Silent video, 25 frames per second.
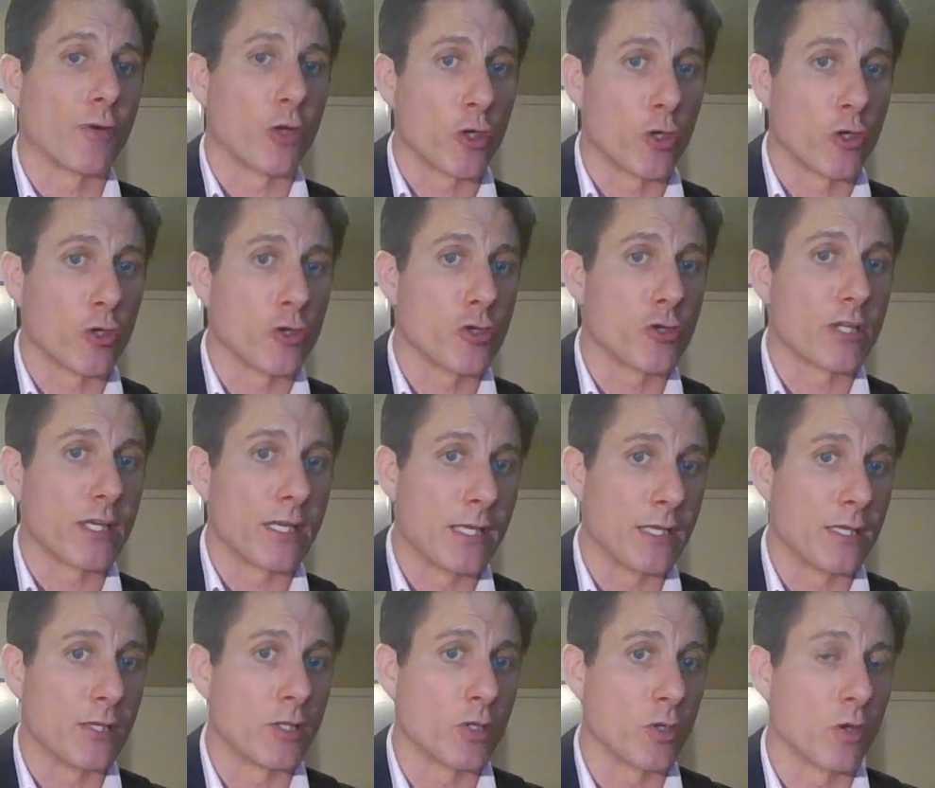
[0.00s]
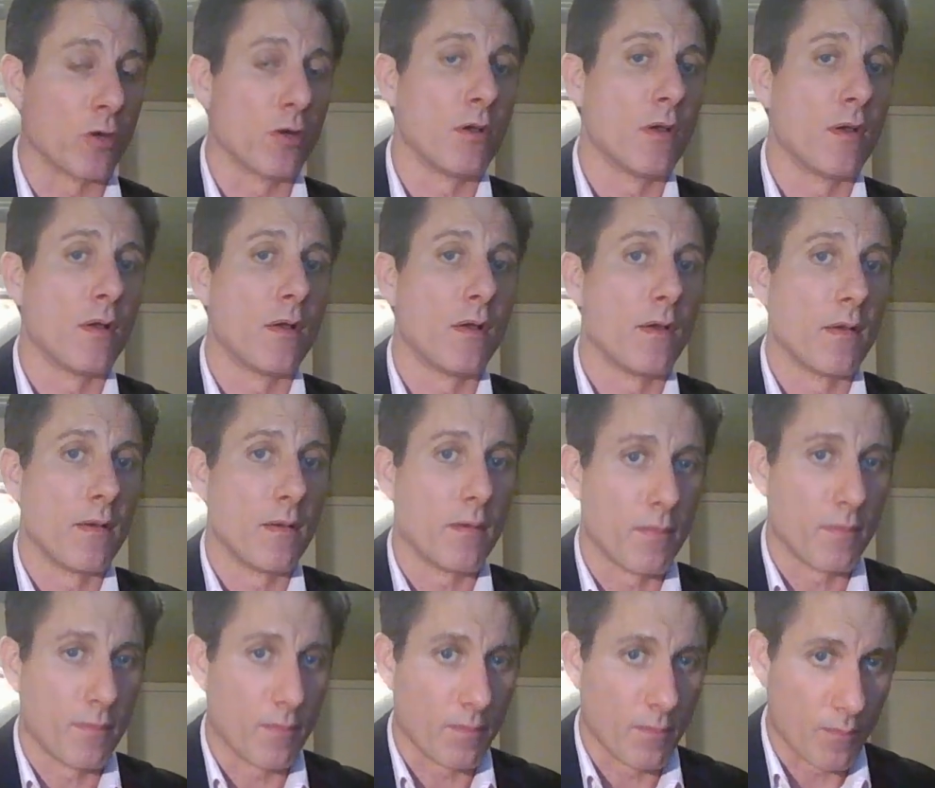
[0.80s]
earned in your
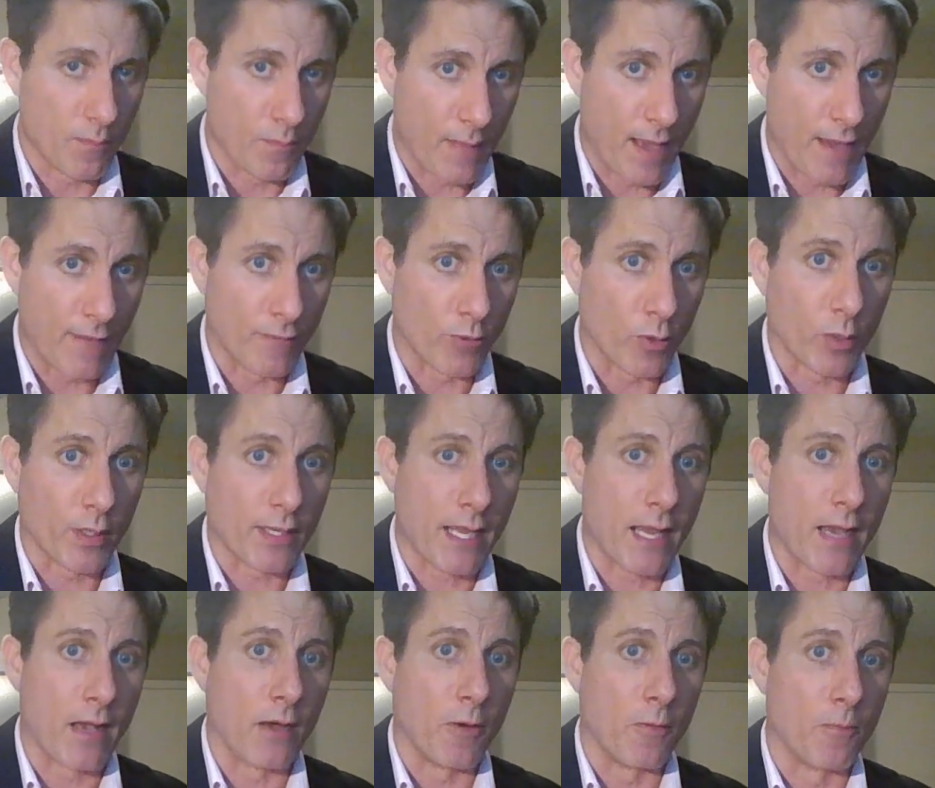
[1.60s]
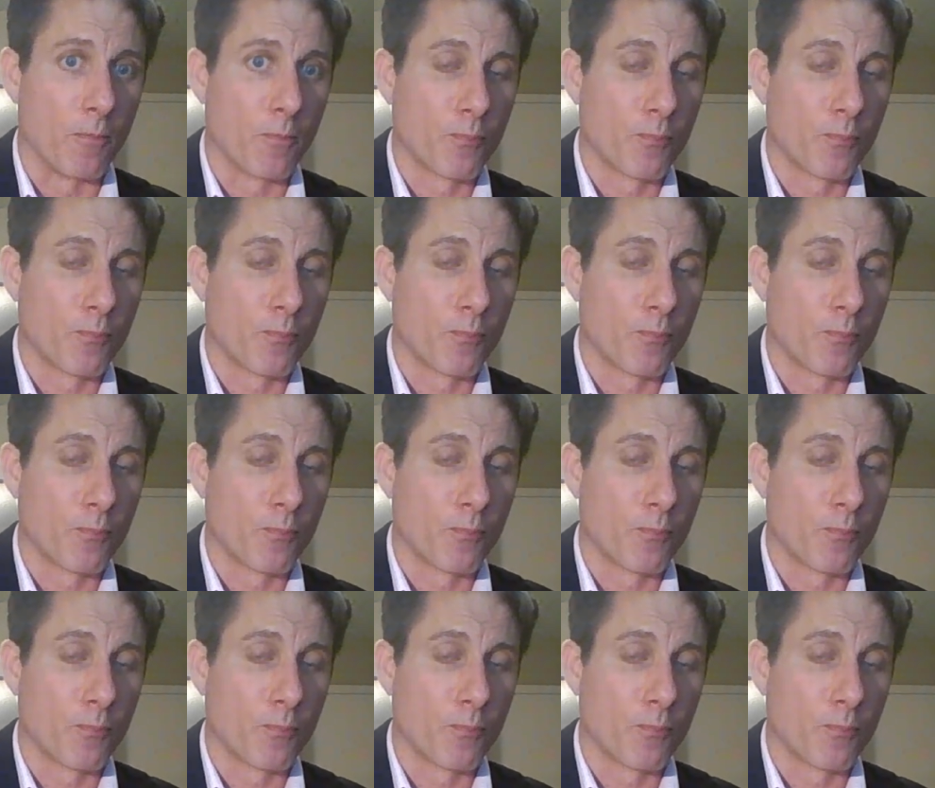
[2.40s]
Mavro account.